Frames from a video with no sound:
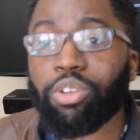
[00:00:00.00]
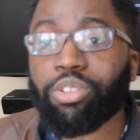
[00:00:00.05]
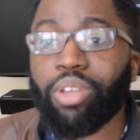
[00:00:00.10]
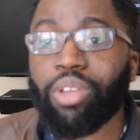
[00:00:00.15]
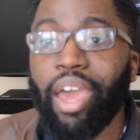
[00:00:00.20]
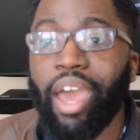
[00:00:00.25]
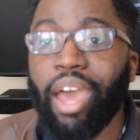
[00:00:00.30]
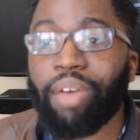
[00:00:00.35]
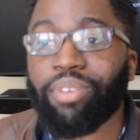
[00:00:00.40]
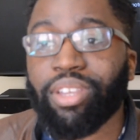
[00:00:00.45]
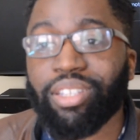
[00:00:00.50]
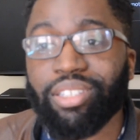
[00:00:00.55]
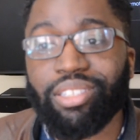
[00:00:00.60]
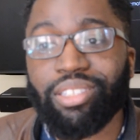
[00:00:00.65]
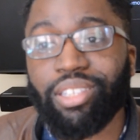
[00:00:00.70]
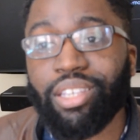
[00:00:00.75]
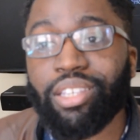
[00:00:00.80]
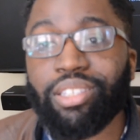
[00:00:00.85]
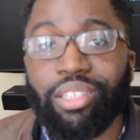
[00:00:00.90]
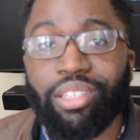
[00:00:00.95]
to have
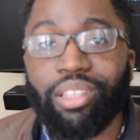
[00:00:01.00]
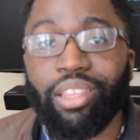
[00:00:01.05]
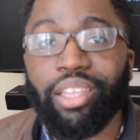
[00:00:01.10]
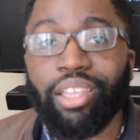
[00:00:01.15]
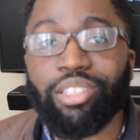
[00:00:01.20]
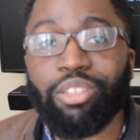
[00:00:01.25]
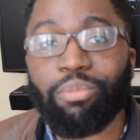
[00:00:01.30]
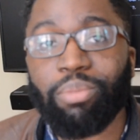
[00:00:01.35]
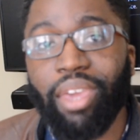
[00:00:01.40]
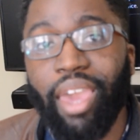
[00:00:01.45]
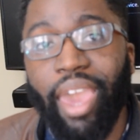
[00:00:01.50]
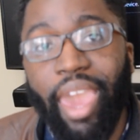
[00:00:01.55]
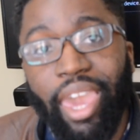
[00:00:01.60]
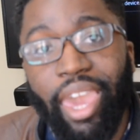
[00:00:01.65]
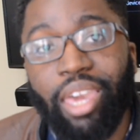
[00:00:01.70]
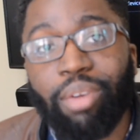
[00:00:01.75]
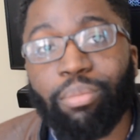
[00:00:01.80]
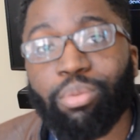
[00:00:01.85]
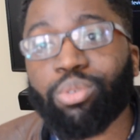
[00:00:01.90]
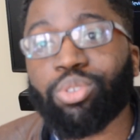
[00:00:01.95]
consistently to be
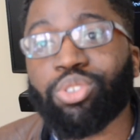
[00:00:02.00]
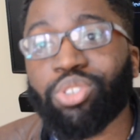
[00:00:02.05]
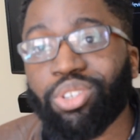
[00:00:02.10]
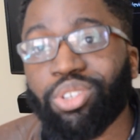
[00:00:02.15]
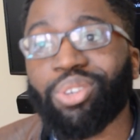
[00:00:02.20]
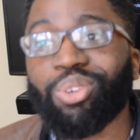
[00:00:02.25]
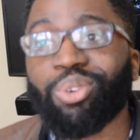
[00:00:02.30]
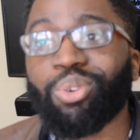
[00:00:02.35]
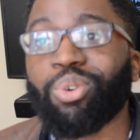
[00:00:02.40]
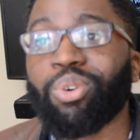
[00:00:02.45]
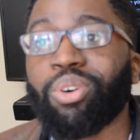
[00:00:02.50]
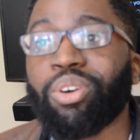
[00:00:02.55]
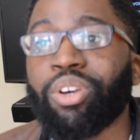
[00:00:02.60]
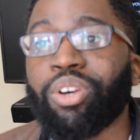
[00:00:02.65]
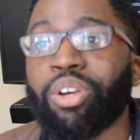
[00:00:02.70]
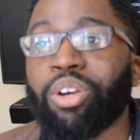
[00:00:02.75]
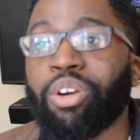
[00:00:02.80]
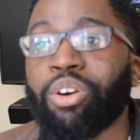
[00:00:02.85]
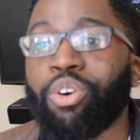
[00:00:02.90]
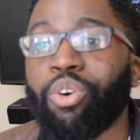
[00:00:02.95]
able to
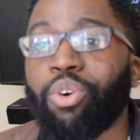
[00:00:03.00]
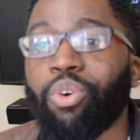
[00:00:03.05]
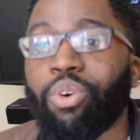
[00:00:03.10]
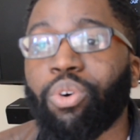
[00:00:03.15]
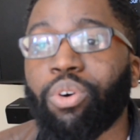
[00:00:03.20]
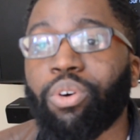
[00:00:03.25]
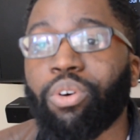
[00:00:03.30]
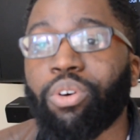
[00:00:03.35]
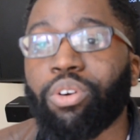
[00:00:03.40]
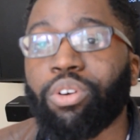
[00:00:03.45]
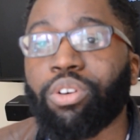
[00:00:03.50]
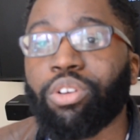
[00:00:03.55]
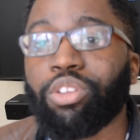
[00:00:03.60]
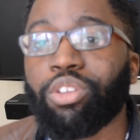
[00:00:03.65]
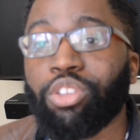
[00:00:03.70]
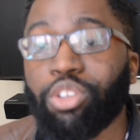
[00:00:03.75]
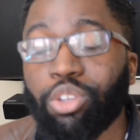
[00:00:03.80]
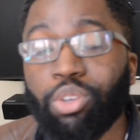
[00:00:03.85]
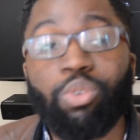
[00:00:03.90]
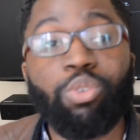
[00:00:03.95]

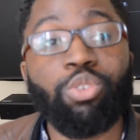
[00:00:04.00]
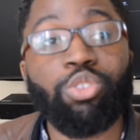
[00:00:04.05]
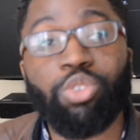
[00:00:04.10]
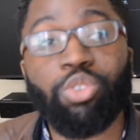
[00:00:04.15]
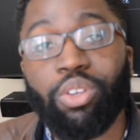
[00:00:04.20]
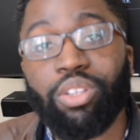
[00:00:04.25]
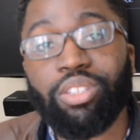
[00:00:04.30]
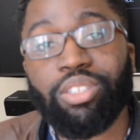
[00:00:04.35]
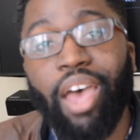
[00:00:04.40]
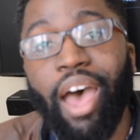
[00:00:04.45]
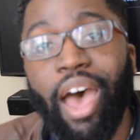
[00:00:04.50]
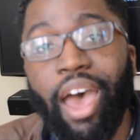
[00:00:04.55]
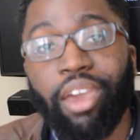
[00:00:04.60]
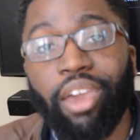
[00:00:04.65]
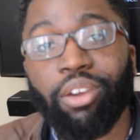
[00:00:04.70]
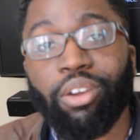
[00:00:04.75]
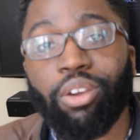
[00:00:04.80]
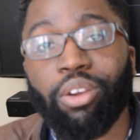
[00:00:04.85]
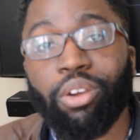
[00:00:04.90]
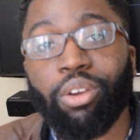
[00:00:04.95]
use your
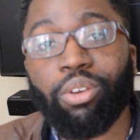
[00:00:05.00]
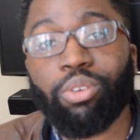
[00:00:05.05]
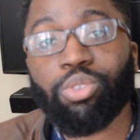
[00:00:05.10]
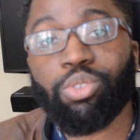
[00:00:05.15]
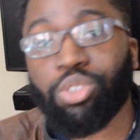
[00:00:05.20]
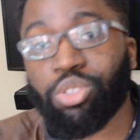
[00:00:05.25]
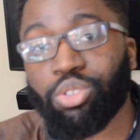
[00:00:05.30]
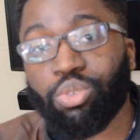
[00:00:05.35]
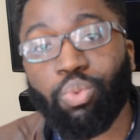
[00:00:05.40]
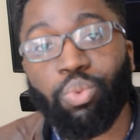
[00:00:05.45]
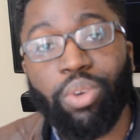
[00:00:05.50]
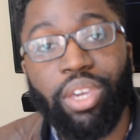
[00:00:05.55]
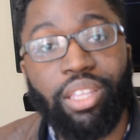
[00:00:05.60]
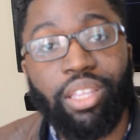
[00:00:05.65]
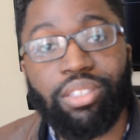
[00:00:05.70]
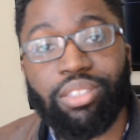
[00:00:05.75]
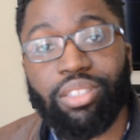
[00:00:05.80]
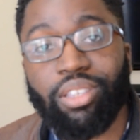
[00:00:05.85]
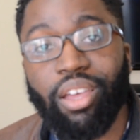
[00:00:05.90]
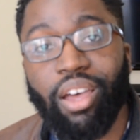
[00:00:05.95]
entire
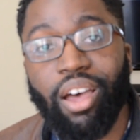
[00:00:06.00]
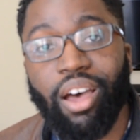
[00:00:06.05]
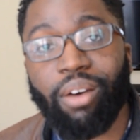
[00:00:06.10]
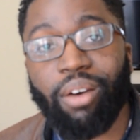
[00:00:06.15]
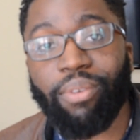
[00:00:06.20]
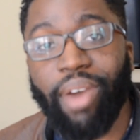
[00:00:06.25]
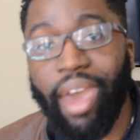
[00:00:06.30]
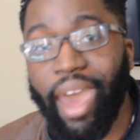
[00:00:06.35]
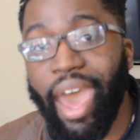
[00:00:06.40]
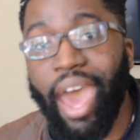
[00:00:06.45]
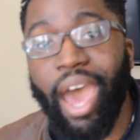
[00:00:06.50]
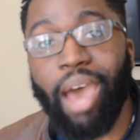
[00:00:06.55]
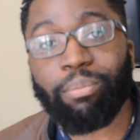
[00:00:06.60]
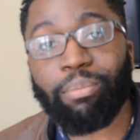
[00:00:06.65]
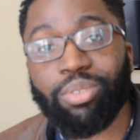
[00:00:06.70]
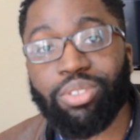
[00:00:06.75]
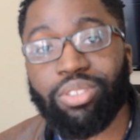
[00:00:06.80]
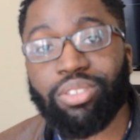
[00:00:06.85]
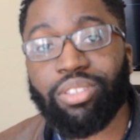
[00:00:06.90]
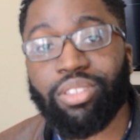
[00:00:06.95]
suite of
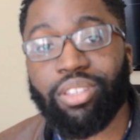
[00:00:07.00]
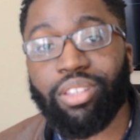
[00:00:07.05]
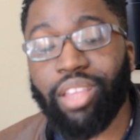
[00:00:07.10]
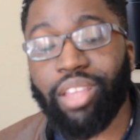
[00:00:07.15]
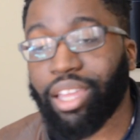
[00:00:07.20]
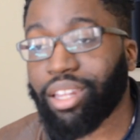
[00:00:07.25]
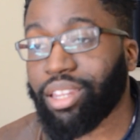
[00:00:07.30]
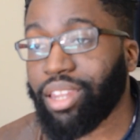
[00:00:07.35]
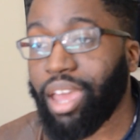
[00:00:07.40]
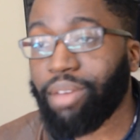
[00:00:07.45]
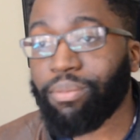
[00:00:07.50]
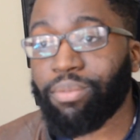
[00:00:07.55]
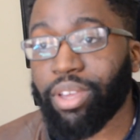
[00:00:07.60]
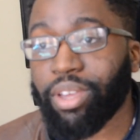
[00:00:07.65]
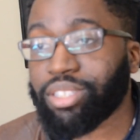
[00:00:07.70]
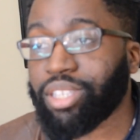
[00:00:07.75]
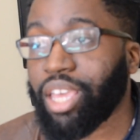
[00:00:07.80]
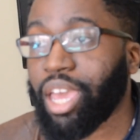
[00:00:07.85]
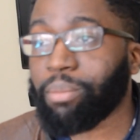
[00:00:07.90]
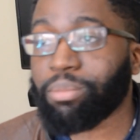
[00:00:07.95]
apps like
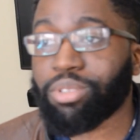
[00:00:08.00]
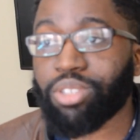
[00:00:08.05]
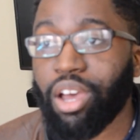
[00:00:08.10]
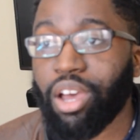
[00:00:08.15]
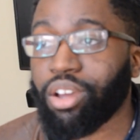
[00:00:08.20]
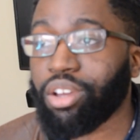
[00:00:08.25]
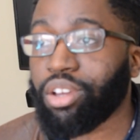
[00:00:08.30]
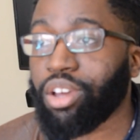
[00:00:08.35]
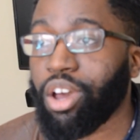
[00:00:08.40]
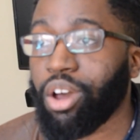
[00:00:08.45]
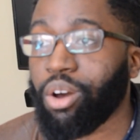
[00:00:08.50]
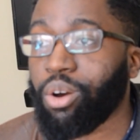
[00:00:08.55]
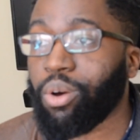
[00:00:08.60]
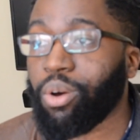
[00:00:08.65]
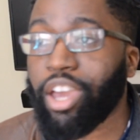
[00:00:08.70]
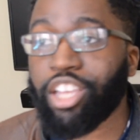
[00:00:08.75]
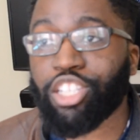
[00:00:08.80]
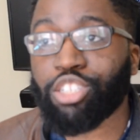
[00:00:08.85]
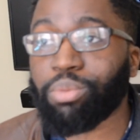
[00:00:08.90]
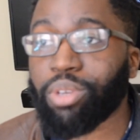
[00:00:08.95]
Netflix, Amazon Go,
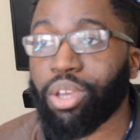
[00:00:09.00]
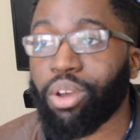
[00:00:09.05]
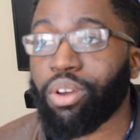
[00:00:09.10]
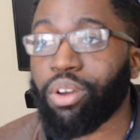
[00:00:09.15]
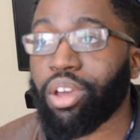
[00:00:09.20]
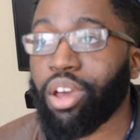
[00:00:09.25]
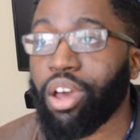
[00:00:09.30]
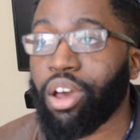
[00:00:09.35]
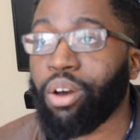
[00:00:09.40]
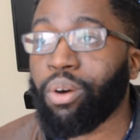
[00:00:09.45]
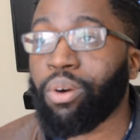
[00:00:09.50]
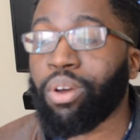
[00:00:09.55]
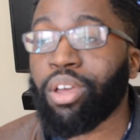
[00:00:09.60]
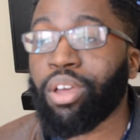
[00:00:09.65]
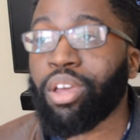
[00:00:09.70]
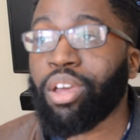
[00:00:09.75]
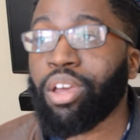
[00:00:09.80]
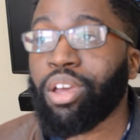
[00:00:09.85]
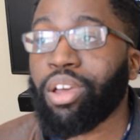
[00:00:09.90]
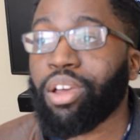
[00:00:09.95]
HBO Go,
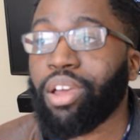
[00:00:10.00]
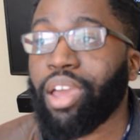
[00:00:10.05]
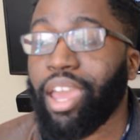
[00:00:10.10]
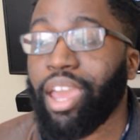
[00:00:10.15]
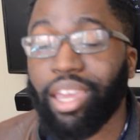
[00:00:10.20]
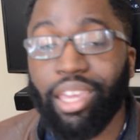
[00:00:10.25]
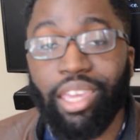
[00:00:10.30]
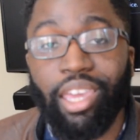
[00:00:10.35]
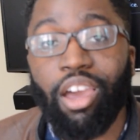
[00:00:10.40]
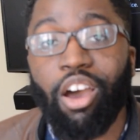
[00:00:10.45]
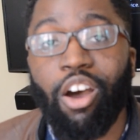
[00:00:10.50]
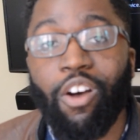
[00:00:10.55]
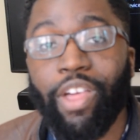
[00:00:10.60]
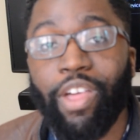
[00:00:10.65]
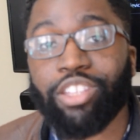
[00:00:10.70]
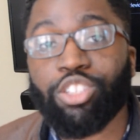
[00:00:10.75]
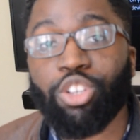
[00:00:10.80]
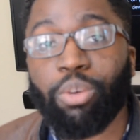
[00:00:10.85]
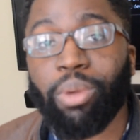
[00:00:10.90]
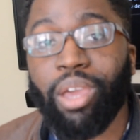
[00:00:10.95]
and get all
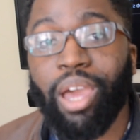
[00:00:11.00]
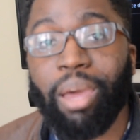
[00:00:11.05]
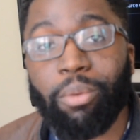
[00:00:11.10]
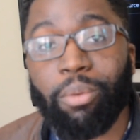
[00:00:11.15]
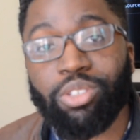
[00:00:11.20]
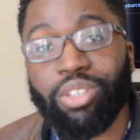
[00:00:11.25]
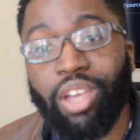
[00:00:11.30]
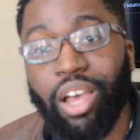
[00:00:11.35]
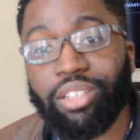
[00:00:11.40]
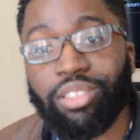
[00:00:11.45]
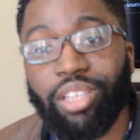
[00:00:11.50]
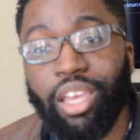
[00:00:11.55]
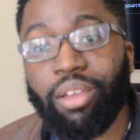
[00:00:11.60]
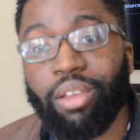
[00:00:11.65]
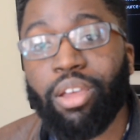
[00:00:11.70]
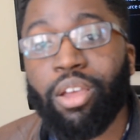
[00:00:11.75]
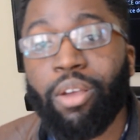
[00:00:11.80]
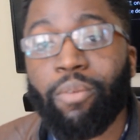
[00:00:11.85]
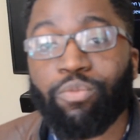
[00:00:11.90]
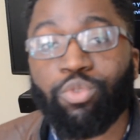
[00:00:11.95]
that Dolby Atmos content,
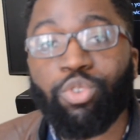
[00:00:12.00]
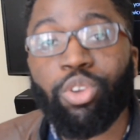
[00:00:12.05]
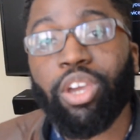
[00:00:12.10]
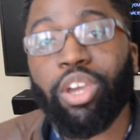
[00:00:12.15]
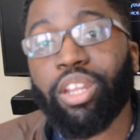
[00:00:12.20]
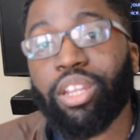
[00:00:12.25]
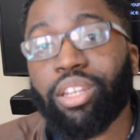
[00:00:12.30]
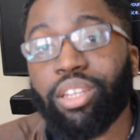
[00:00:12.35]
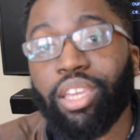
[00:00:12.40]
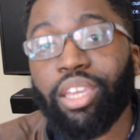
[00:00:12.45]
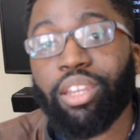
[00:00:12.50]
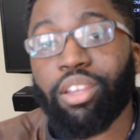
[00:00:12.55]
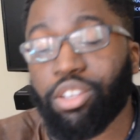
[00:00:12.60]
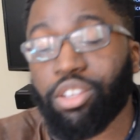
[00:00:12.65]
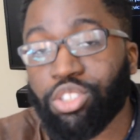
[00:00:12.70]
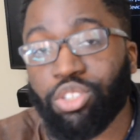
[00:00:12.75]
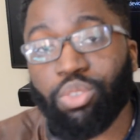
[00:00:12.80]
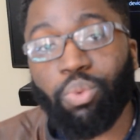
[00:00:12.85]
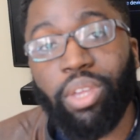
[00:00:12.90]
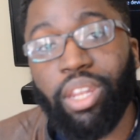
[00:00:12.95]
you're going to need a
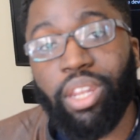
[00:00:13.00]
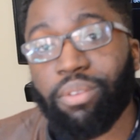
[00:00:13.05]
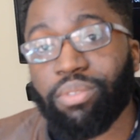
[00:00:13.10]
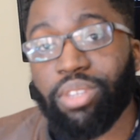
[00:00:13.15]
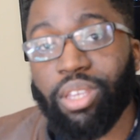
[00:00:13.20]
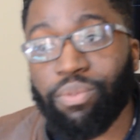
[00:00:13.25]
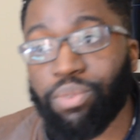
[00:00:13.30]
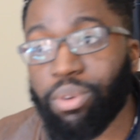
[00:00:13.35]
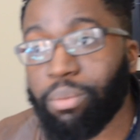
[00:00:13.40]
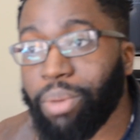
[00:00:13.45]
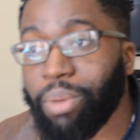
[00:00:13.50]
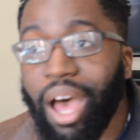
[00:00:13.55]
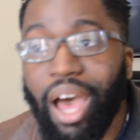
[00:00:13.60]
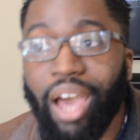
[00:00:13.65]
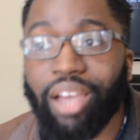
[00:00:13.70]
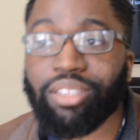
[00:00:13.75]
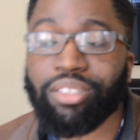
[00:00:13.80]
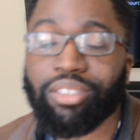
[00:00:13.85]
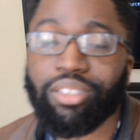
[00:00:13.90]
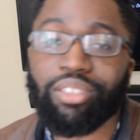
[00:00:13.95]
suite of different
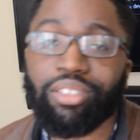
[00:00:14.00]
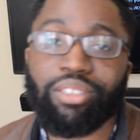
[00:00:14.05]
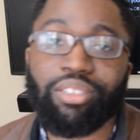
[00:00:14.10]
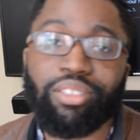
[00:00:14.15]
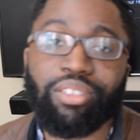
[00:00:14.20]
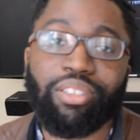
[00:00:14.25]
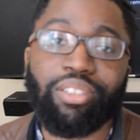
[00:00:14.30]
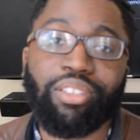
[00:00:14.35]
boxes.